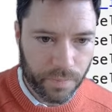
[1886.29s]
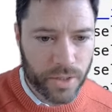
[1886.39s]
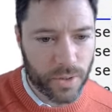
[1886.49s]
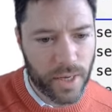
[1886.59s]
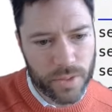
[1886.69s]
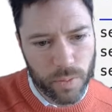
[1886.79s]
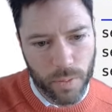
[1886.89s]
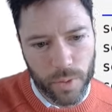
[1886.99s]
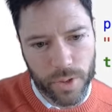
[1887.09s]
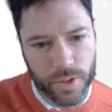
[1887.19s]
So that's
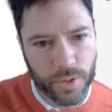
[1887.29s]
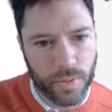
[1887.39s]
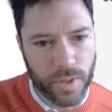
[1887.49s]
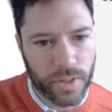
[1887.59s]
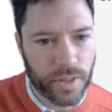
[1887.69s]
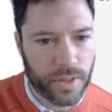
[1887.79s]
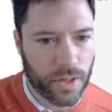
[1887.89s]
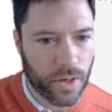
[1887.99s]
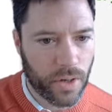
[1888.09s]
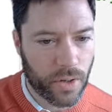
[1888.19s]
what we're going to do in this
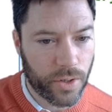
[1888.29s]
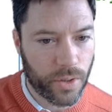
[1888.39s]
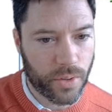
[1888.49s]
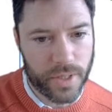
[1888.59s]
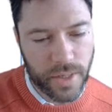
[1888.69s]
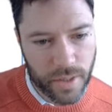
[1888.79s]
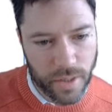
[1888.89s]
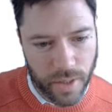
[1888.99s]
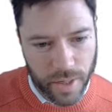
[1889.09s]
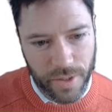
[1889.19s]
audio data
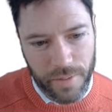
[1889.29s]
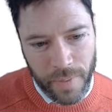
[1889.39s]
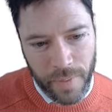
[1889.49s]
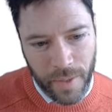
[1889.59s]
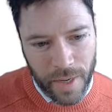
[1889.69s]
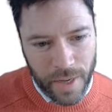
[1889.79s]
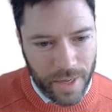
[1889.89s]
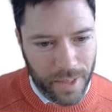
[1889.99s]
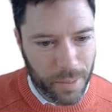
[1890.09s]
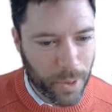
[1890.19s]
collator.
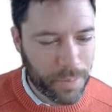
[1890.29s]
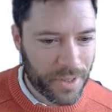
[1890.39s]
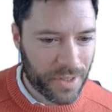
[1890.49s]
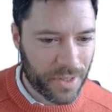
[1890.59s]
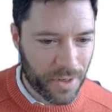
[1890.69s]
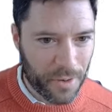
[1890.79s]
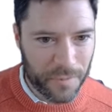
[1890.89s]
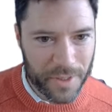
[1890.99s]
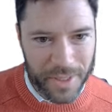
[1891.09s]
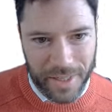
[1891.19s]
And the purpose
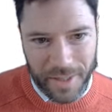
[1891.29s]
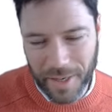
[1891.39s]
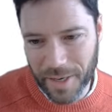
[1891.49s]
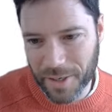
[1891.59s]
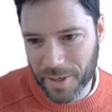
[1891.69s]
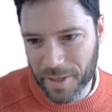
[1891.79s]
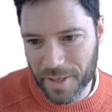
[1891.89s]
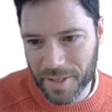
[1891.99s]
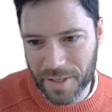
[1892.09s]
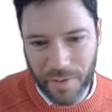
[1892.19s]
of the data collator
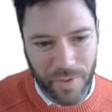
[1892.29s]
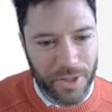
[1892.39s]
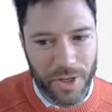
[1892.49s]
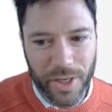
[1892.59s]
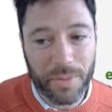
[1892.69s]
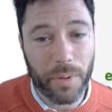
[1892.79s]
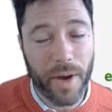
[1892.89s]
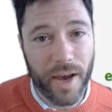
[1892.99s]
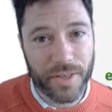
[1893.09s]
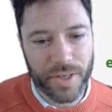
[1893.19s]
is eventually to be
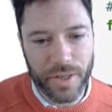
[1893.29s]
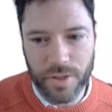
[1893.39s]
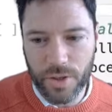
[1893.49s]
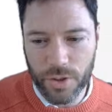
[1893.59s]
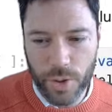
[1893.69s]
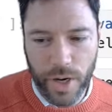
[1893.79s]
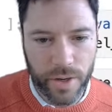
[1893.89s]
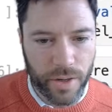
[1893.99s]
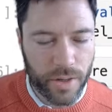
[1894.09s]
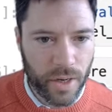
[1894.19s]
passed into the
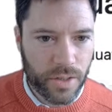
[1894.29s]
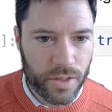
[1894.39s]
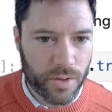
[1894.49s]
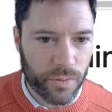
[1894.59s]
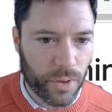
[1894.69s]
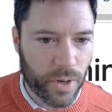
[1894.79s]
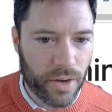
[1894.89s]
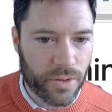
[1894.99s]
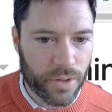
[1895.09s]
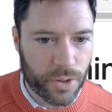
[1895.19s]
trainer. So if we go
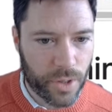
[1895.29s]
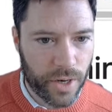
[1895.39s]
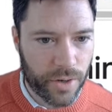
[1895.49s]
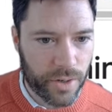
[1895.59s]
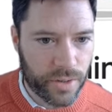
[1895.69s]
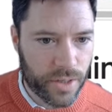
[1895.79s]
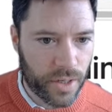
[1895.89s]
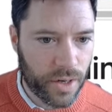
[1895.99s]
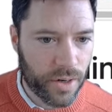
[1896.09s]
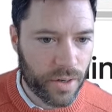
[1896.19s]
down to the trainer, you'll
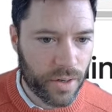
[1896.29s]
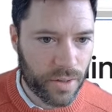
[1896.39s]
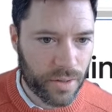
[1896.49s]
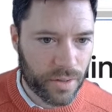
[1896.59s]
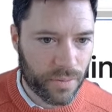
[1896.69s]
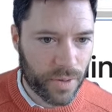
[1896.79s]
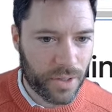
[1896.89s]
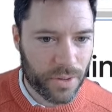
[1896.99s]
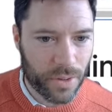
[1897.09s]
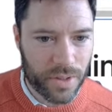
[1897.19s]
see here,
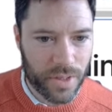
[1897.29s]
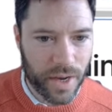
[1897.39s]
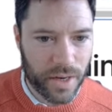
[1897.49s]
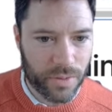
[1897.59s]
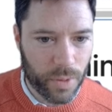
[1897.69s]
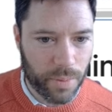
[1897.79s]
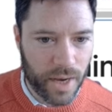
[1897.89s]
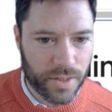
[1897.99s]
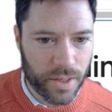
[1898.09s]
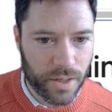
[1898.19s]
right towards the end, we'll
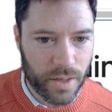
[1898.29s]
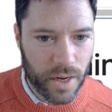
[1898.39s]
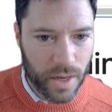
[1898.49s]
pass in